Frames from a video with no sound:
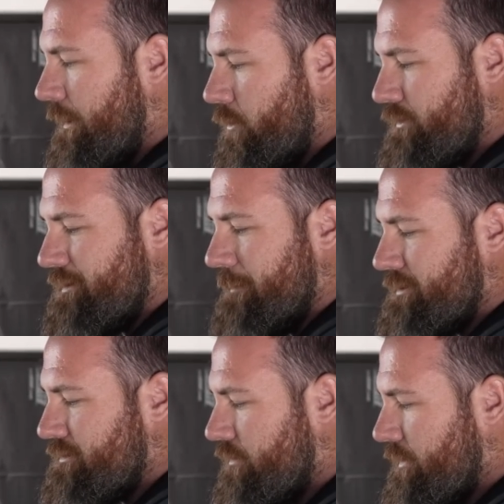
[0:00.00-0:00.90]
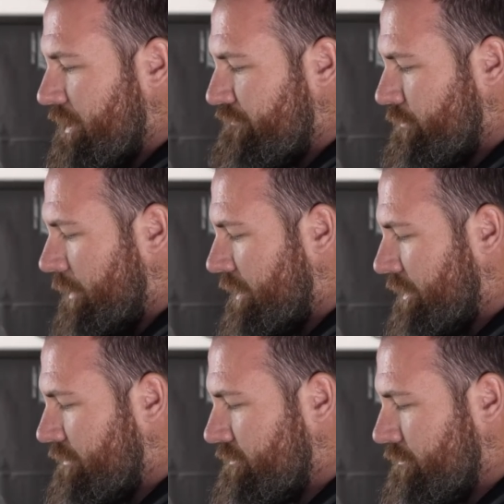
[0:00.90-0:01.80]
Also make sure, if you are
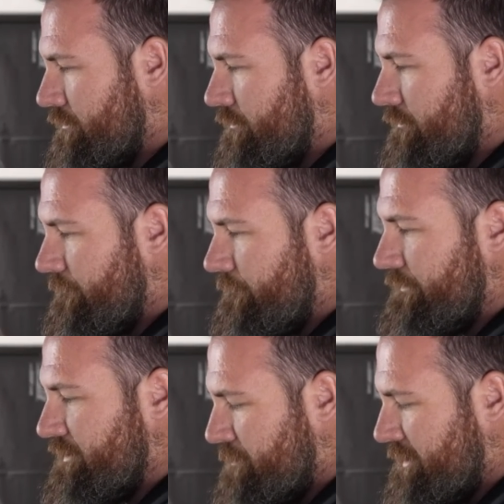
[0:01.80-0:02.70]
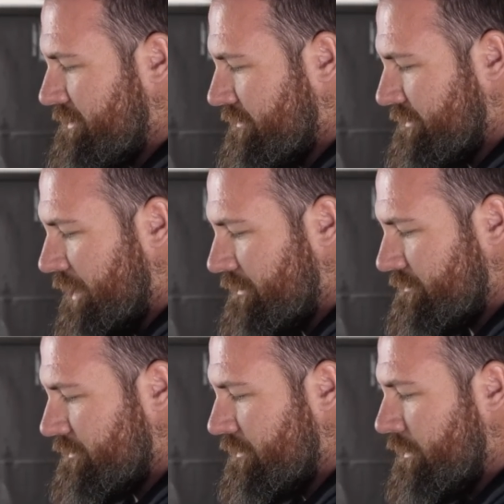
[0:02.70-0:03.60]
going to do this particular
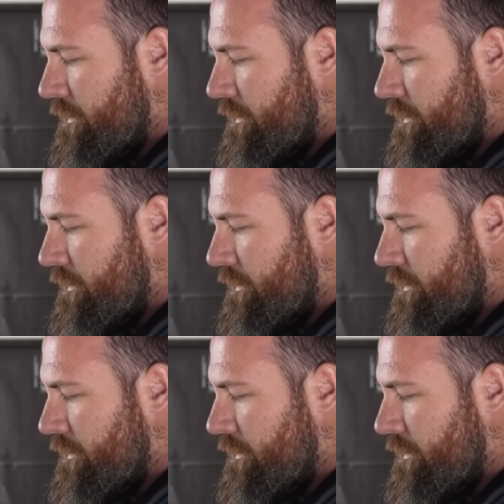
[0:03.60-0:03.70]
task,